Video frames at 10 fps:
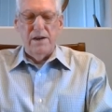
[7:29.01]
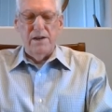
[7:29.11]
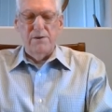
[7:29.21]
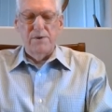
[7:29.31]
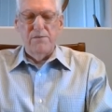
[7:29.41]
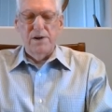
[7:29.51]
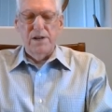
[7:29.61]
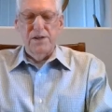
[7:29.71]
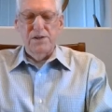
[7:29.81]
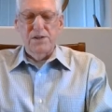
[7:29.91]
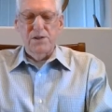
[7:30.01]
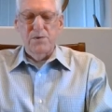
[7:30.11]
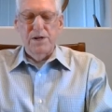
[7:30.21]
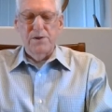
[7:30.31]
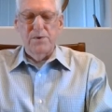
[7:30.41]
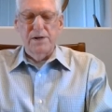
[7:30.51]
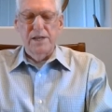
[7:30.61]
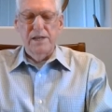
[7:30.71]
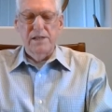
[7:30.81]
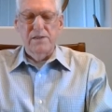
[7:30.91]
And in Revelation
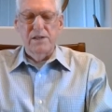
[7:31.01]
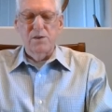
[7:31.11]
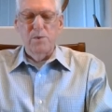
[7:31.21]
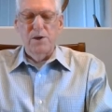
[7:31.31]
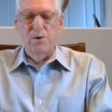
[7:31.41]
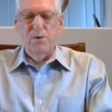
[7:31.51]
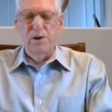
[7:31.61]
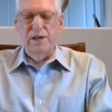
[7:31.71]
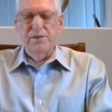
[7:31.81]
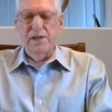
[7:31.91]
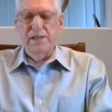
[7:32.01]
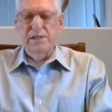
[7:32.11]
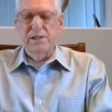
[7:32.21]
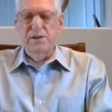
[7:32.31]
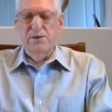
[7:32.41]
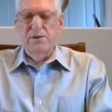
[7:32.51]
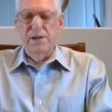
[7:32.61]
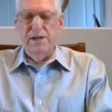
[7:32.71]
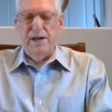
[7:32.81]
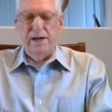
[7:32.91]
3:20 it says, "Behold, I stand at the
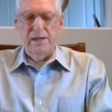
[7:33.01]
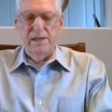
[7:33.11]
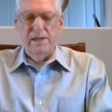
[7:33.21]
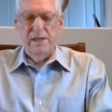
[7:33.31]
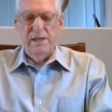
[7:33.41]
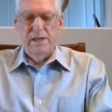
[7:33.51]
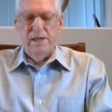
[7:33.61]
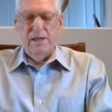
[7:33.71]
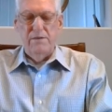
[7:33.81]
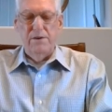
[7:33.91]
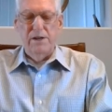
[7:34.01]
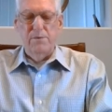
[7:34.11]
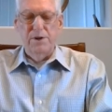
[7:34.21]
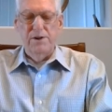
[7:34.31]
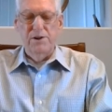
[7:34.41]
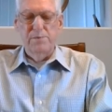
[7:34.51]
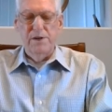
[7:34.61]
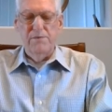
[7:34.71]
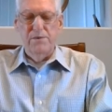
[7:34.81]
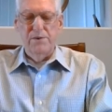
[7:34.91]
door and knock. If anyone hears
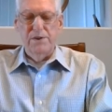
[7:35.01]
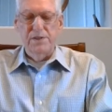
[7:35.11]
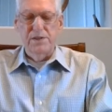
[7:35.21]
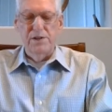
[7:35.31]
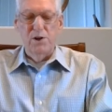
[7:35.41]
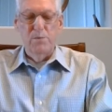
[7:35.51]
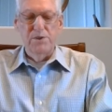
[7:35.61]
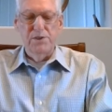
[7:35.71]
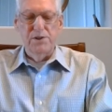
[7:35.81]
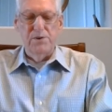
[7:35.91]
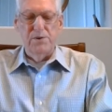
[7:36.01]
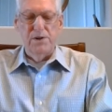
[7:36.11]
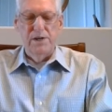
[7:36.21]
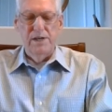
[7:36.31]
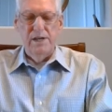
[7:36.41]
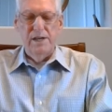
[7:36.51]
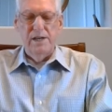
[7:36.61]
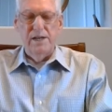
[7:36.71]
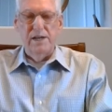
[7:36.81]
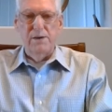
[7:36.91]
my voice and opens the door,
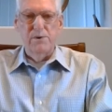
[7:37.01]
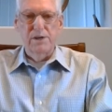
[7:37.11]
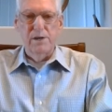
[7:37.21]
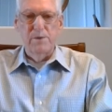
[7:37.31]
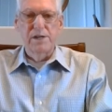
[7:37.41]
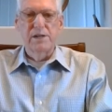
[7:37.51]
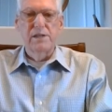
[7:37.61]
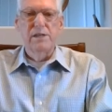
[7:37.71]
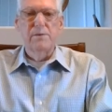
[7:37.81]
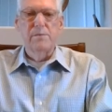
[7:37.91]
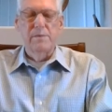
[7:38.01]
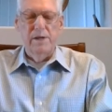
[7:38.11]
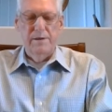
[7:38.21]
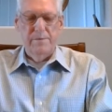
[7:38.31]
I will come into him."